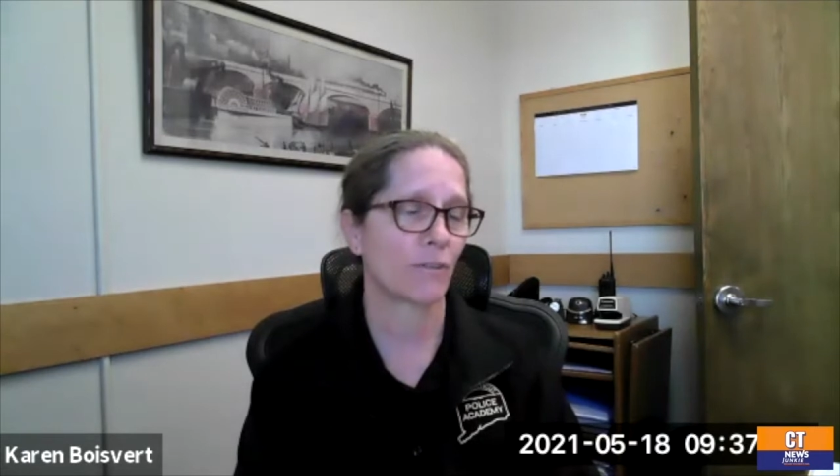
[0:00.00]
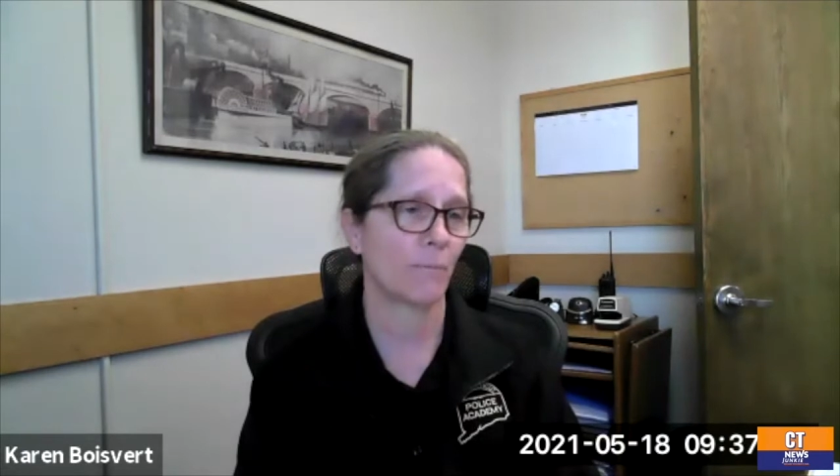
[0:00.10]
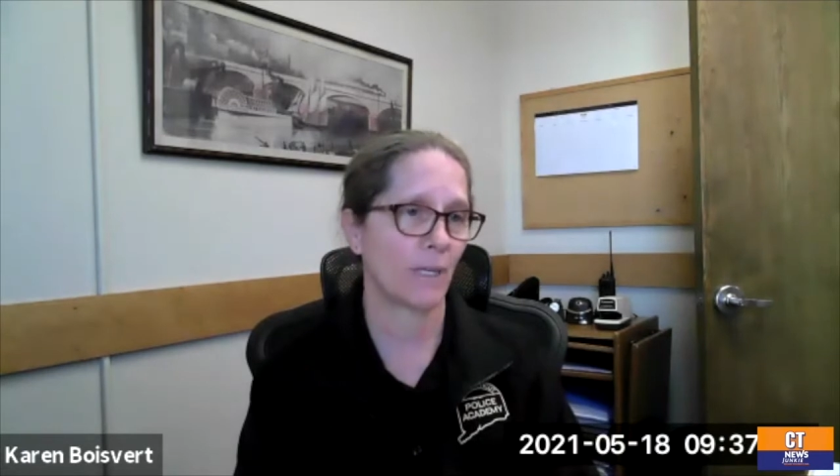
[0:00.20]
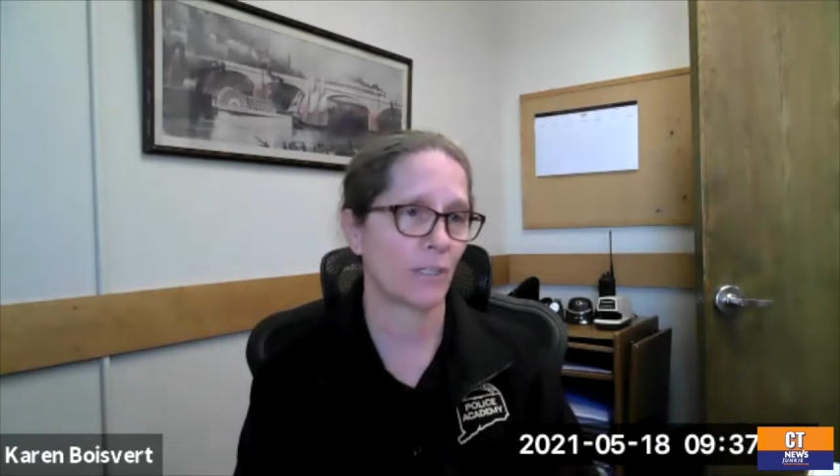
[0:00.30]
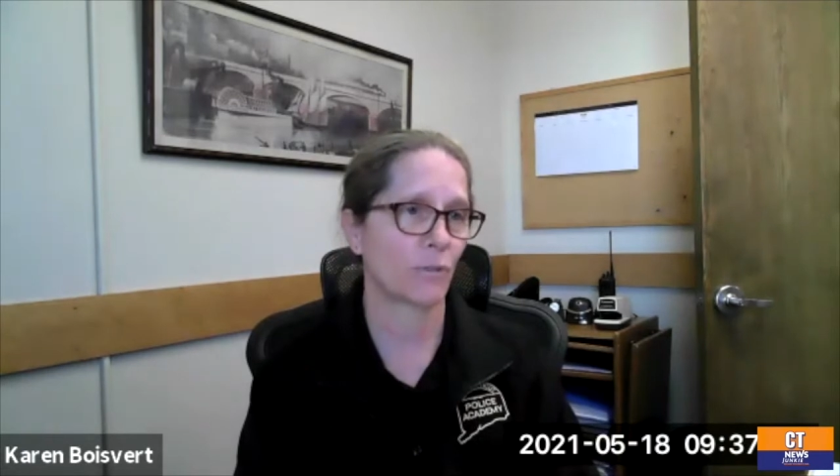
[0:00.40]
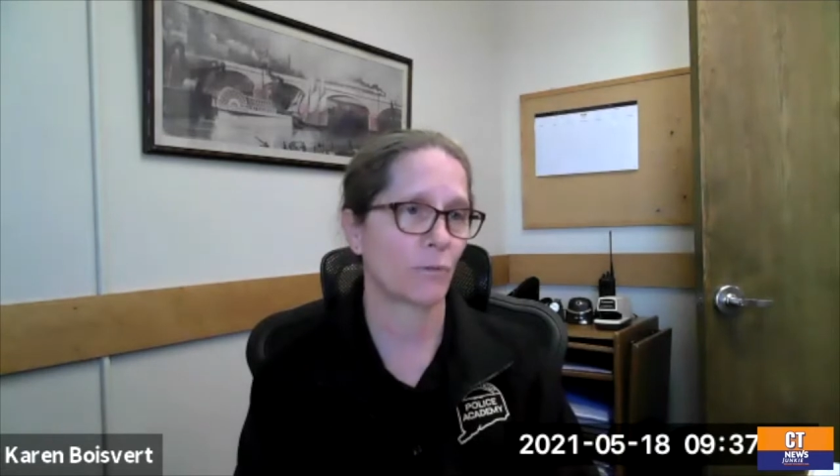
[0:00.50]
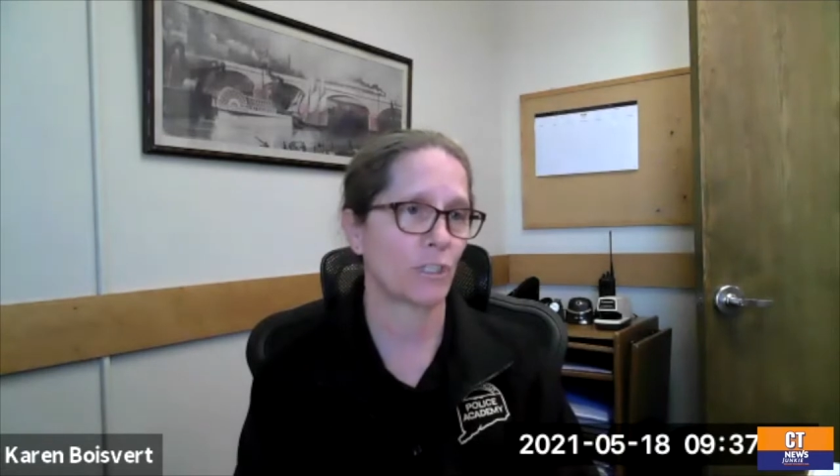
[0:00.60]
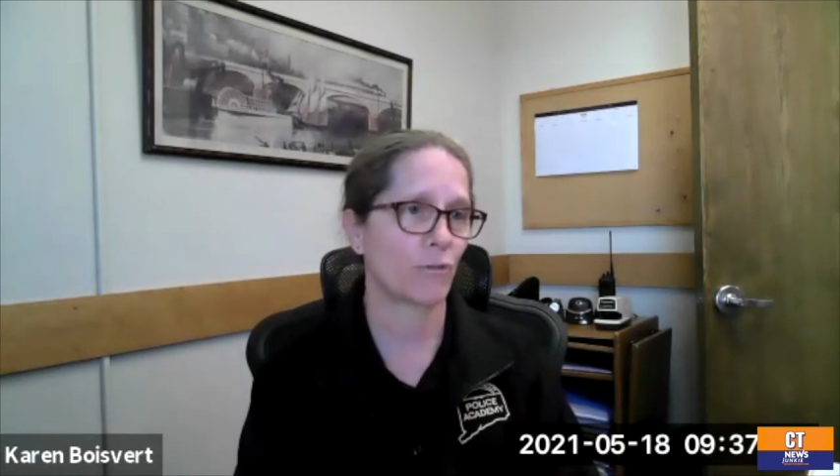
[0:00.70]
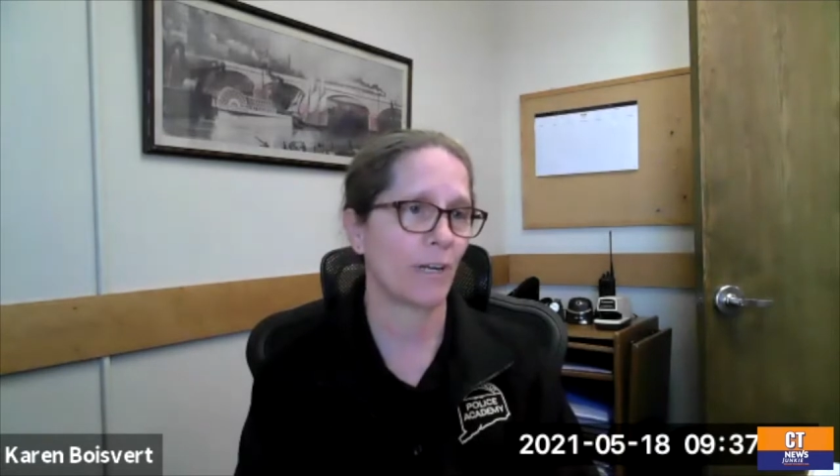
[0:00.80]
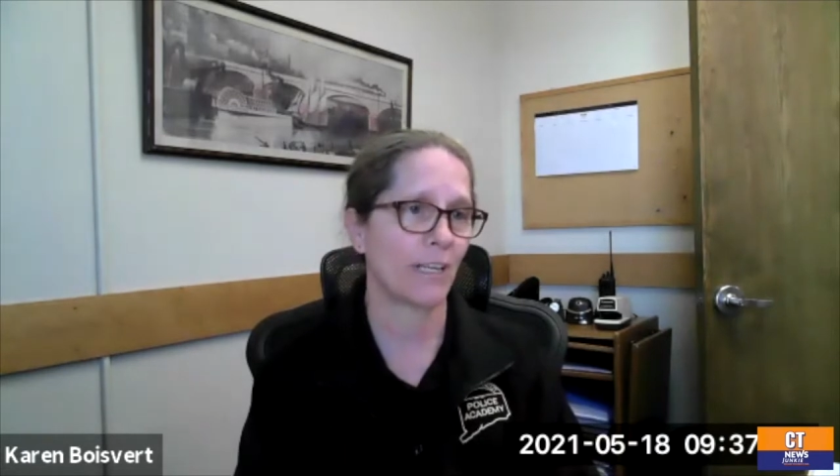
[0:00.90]
of mandatory
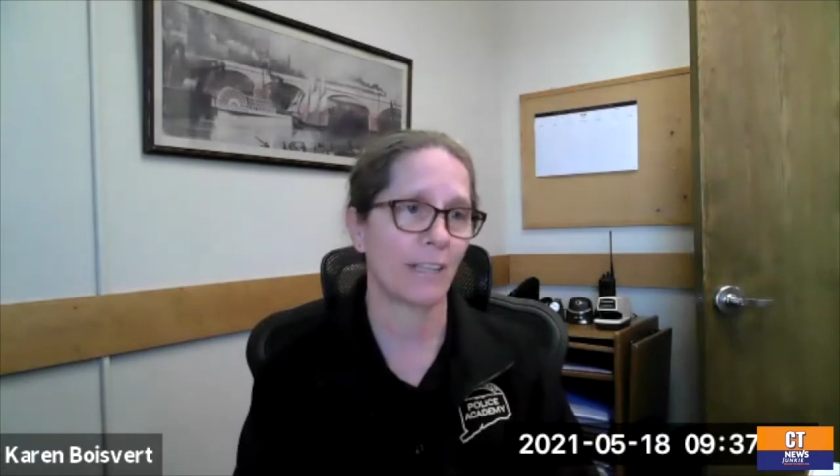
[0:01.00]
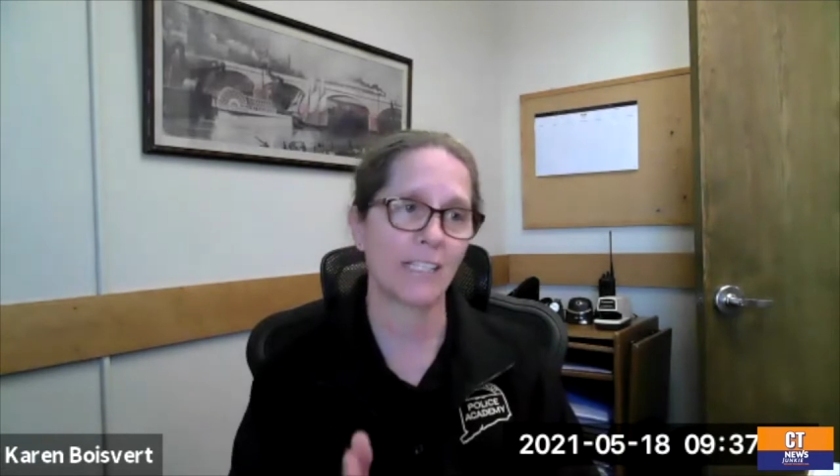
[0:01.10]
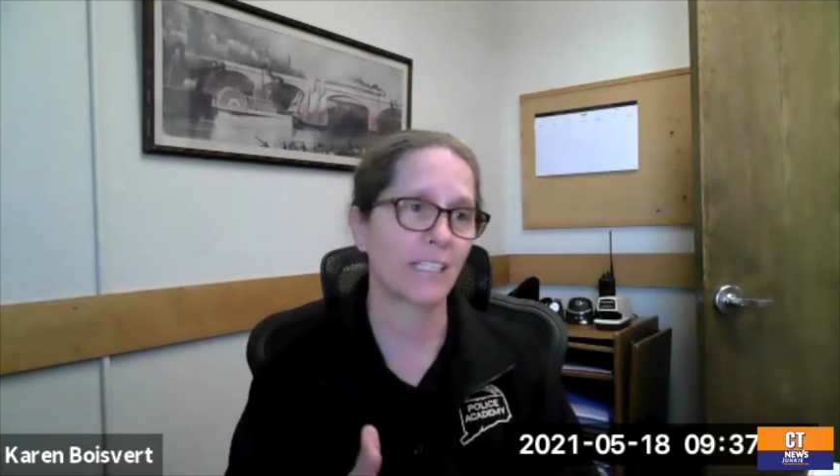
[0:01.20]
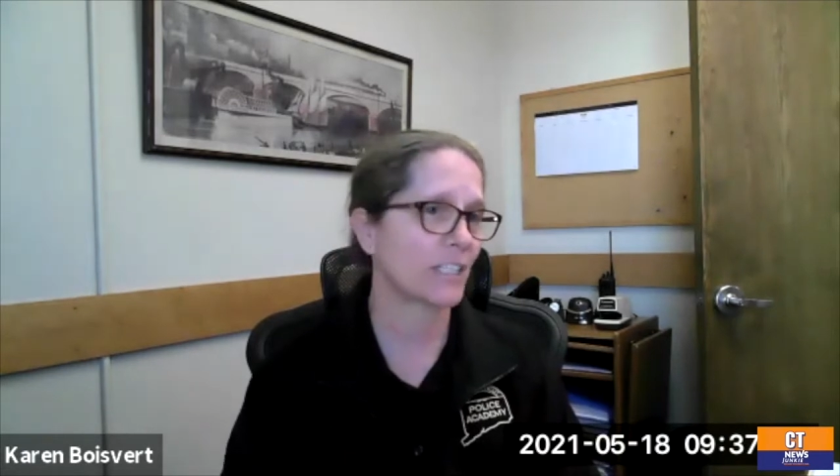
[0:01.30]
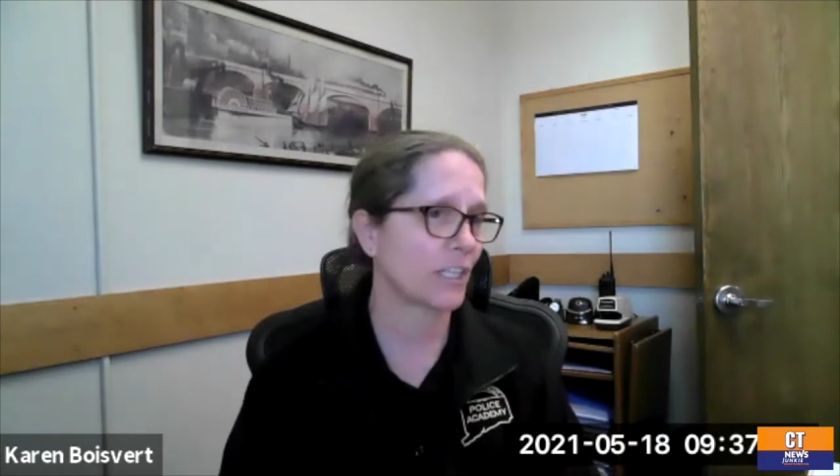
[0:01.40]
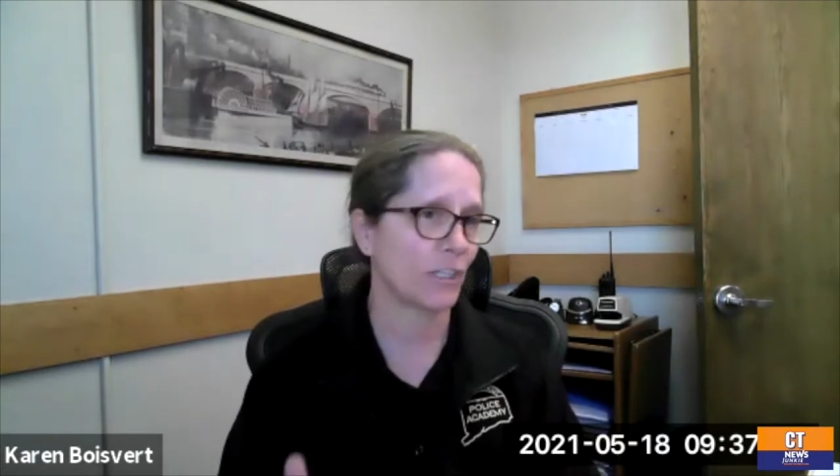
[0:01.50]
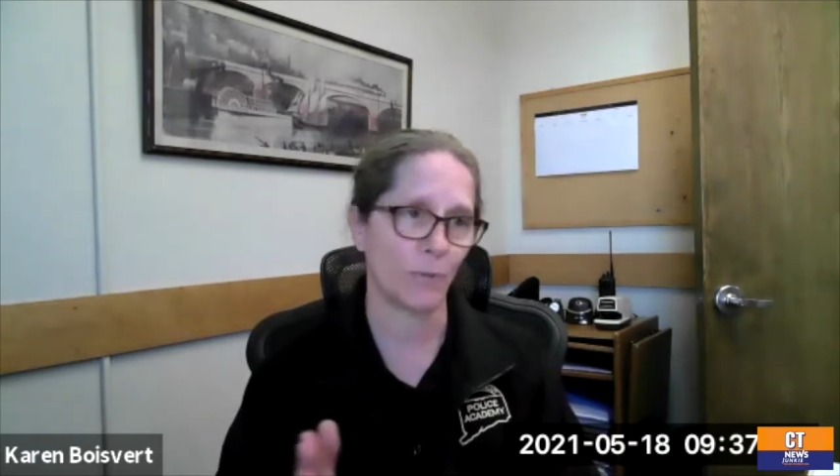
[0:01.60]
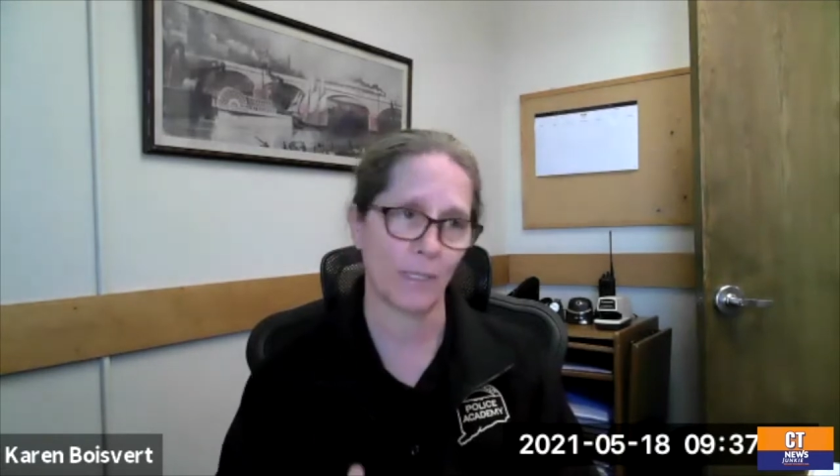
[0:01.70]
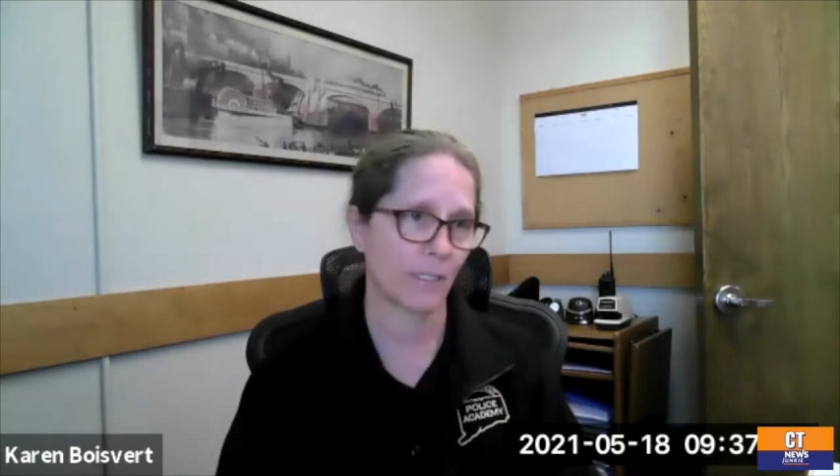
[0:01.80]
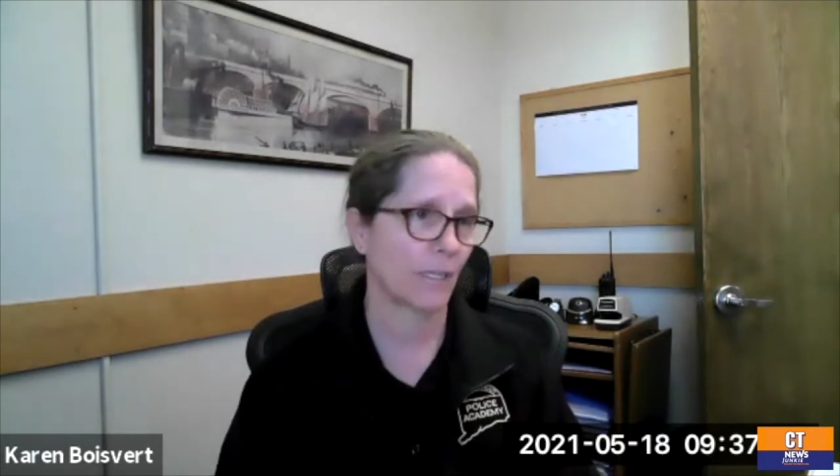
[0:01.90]
training, and that's
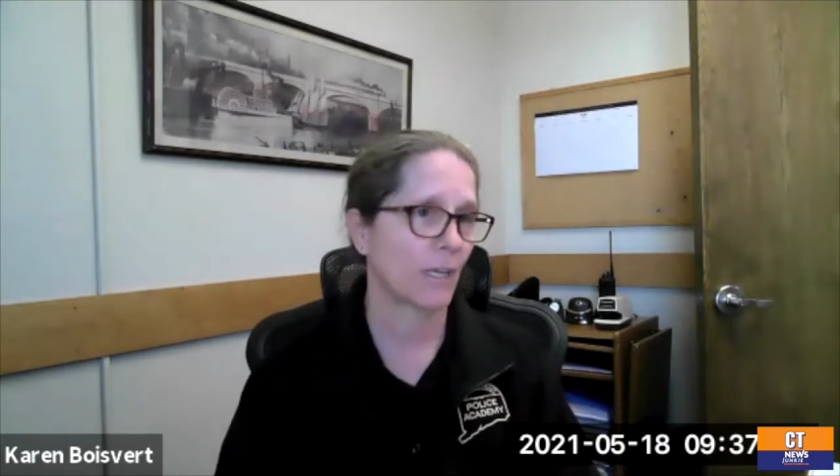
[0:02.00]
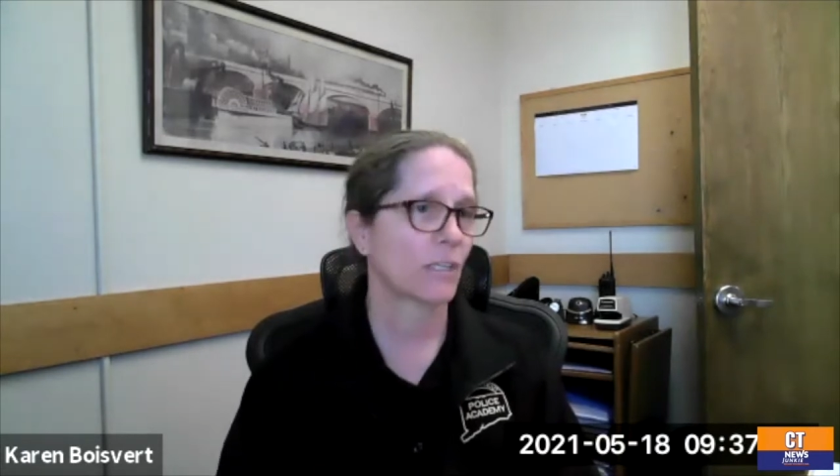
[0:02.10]
continuous.